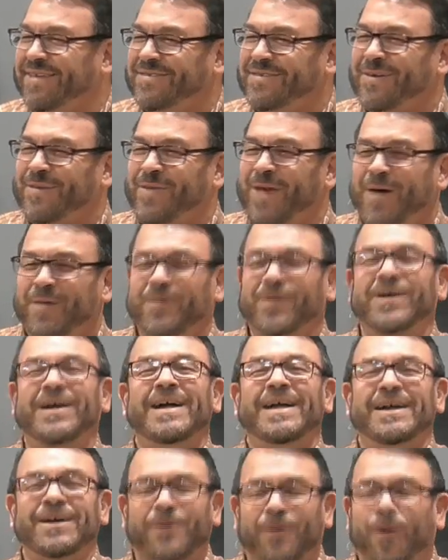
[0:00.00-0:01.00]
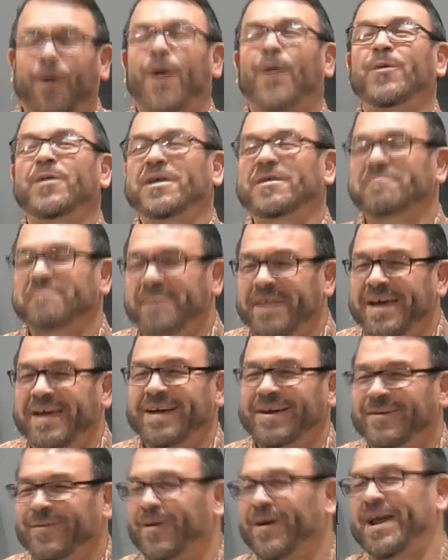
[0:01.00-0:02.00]
So they were quoting me
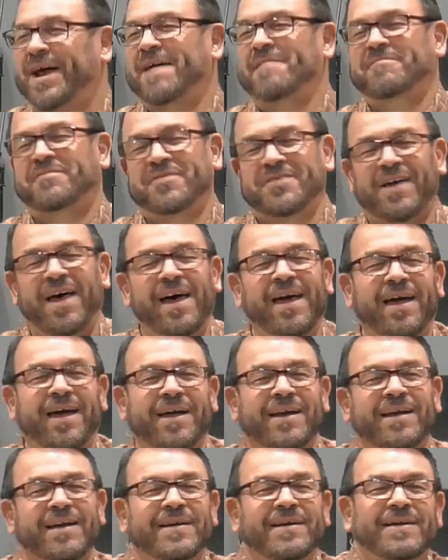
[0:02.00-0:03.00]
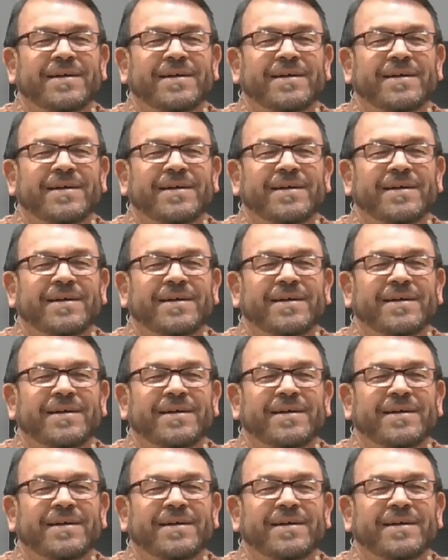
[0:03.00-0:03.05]
in what I'm saying.